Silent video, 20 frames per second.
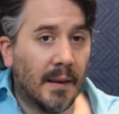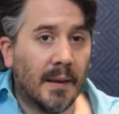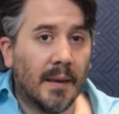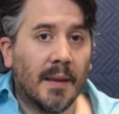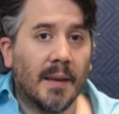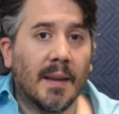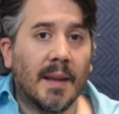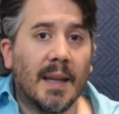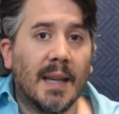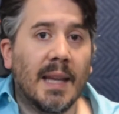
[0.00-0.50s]

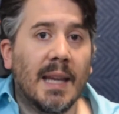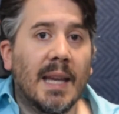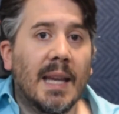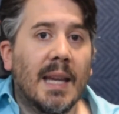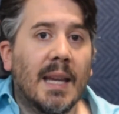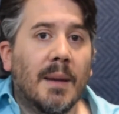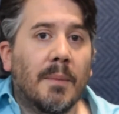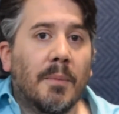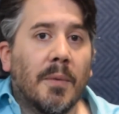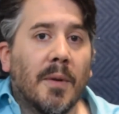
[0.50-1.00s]
The
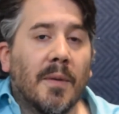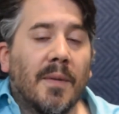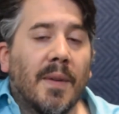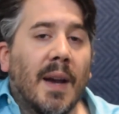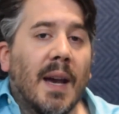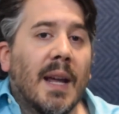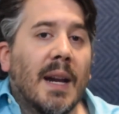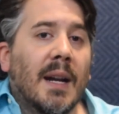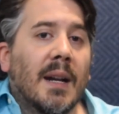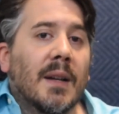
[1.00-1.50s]
E
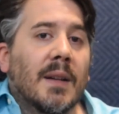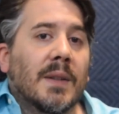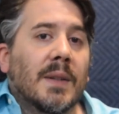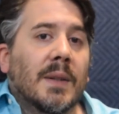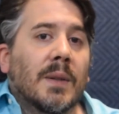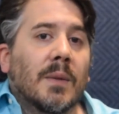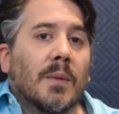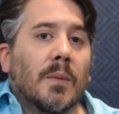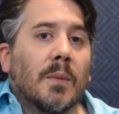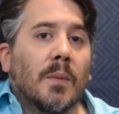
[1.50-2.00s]
provided
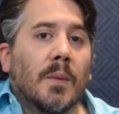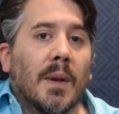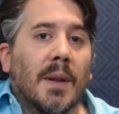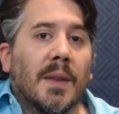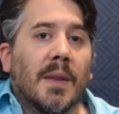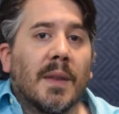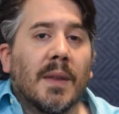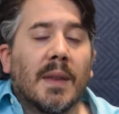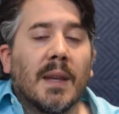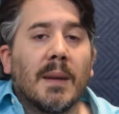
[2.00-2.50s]
us
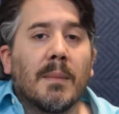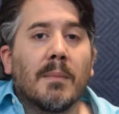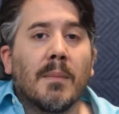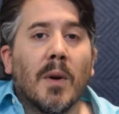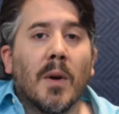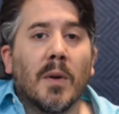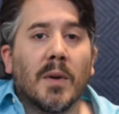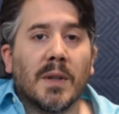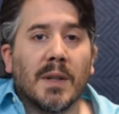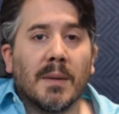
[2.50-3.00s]
with the
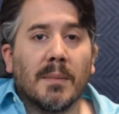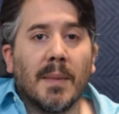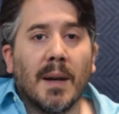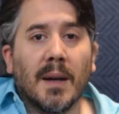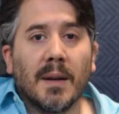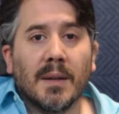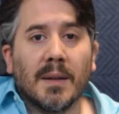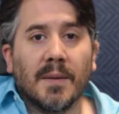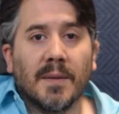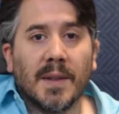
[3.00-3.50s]
most
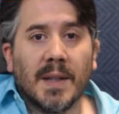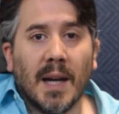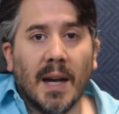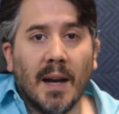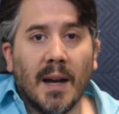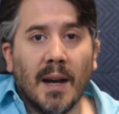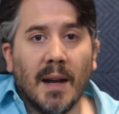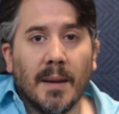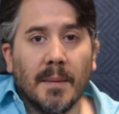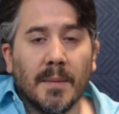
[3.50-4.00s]
amount of
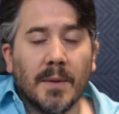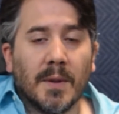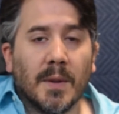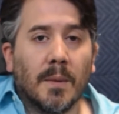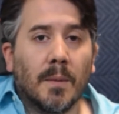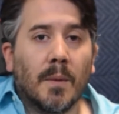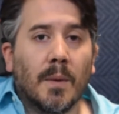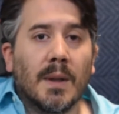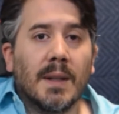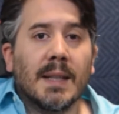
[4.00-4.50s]
time.
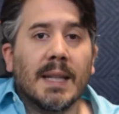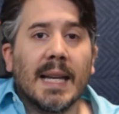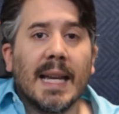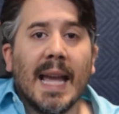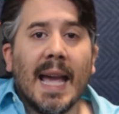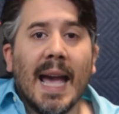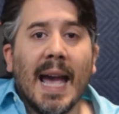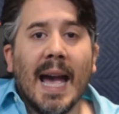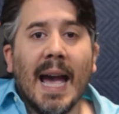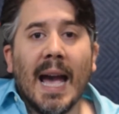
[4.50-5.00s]
So once
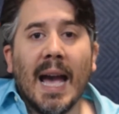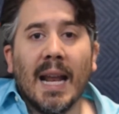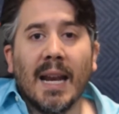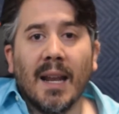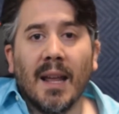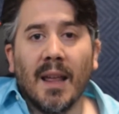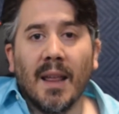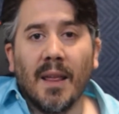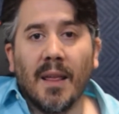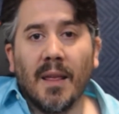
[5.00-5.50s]
I
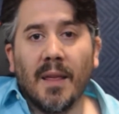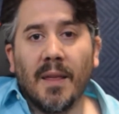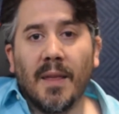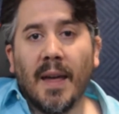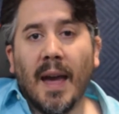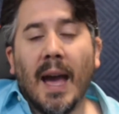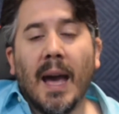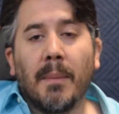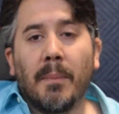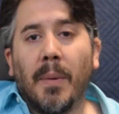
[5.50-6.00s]
add
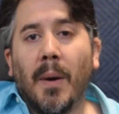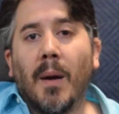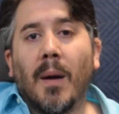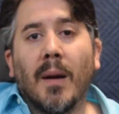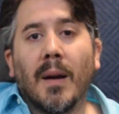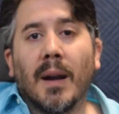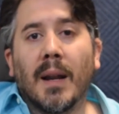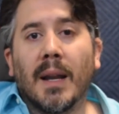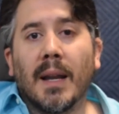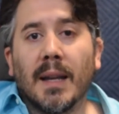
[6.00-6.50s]
that
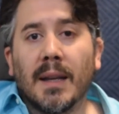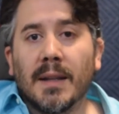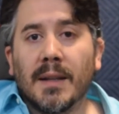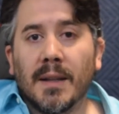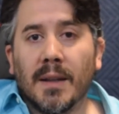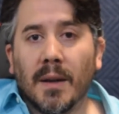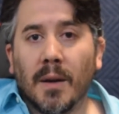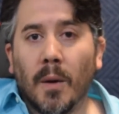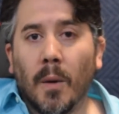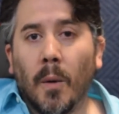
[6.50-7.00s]
part
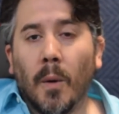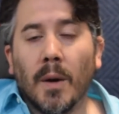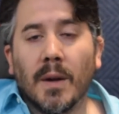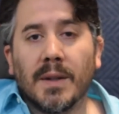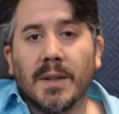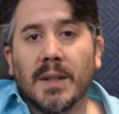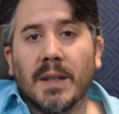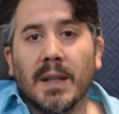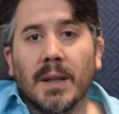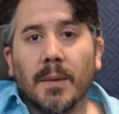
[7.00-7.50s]
into the
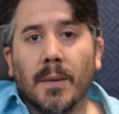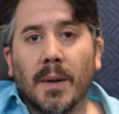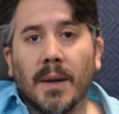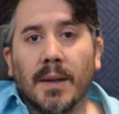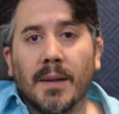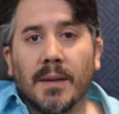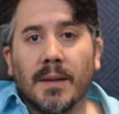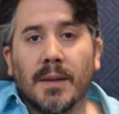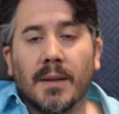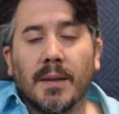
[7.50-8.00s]
chord
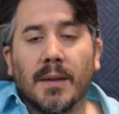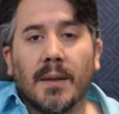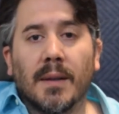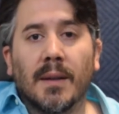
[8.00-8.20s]
sequence,